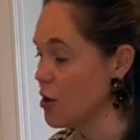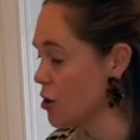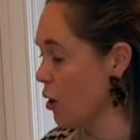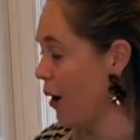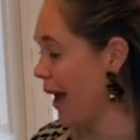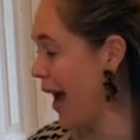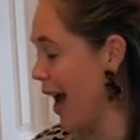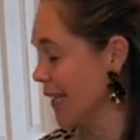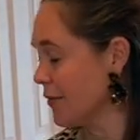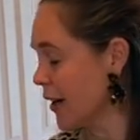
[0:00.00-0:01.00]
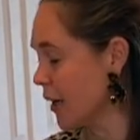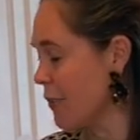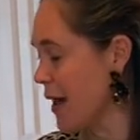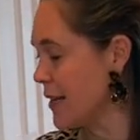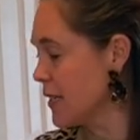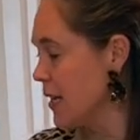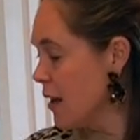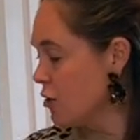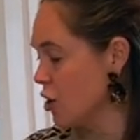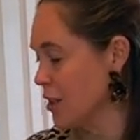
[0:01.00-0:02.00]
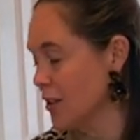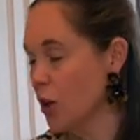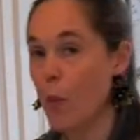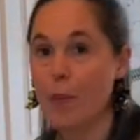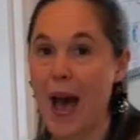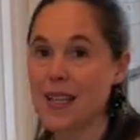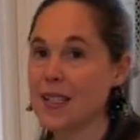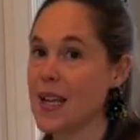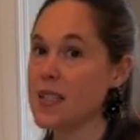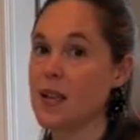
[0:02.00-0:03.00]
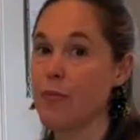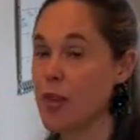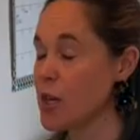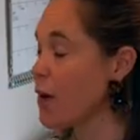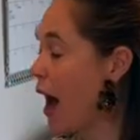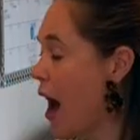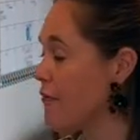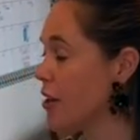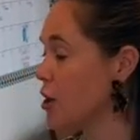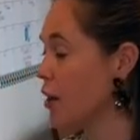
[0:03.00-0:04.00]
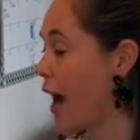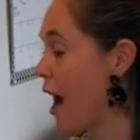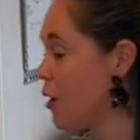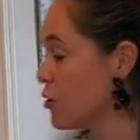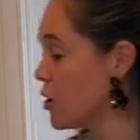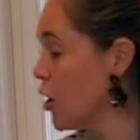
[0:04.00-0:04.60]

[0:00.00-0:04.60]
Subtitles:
So I highly recommend just little baskets, something you have in your house